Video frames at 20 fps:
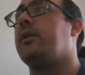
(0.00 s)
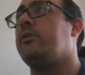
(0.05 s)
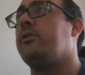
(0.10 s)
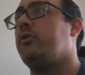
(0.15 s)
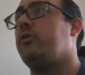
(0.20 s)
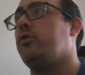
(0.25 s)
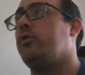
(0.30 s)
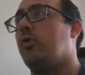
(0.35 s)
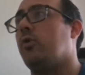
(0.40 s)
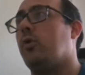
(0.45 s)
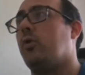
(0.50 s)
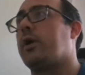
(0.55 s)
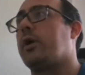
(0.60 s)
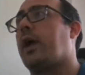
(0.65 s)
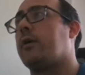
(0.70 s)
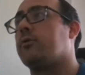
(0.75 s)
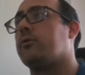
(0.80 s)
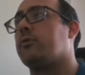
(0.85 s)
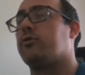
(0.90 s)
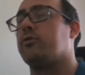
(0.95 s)
in your
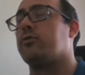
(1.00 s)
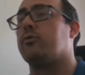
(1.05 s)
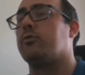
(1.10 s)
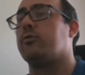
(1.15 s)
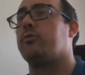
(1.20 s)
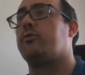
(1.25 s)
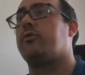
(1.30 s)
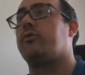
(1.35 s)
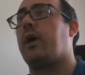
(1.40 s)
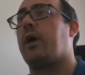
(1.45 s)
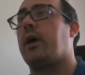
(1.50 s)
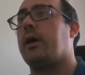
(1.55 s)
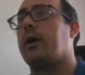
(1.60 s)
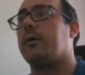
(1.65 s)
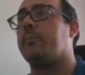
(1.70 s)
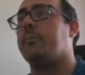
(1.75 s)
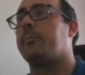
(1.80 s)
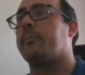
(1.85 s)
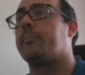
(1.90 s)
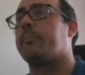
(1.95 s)
council's
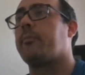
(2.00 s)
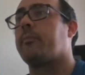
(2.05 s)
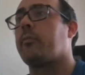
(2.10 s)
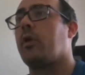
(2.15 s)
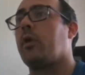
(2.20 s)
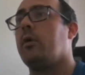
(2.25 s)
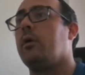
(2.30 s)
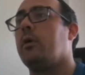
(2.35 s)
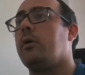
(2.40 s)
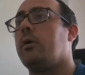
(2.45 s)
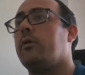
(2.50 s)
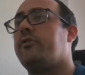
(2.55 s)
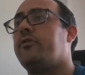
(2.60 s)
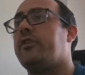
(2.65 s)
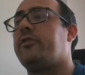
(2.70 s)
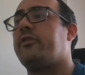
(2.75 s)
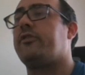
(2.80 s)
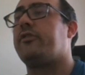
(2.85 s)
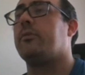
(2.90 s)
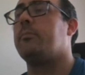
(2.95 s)

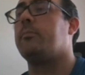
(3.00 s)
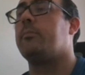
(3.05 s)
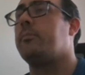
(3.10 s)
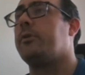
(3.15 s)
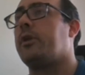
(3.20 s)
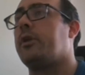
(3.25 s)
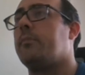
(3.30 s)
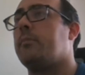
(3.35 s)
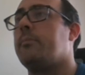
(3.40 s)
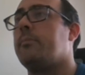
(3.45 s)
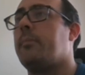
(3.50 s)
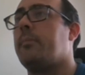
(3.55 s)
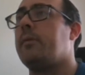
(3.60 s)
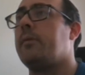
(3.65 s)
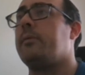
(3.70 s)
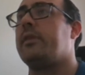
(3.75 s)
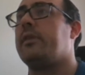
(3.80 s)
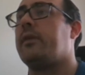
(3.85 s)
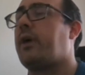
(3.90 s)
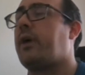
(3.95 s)
system. You know,
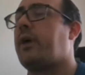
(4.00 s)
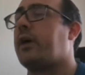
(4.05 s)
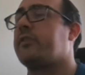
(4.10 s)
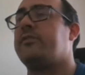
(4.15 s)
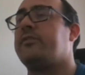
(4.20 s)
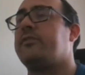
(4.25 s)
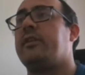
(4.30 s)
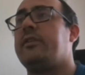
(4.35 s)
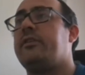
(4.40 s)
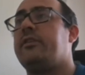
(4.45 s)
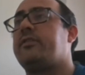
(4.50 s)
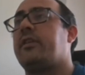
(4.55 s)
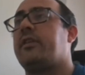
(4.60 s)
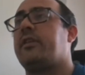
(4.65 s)
maybe they've accidentally